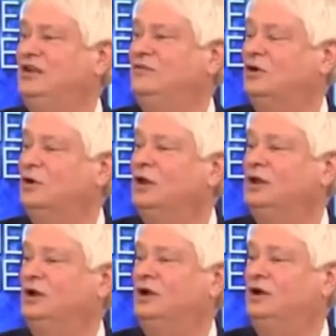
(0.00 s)
saved
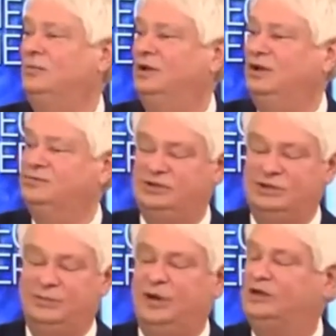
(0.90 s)
early on and
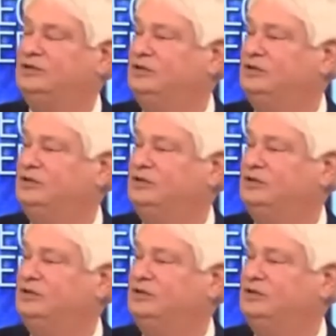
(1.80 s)
becomes the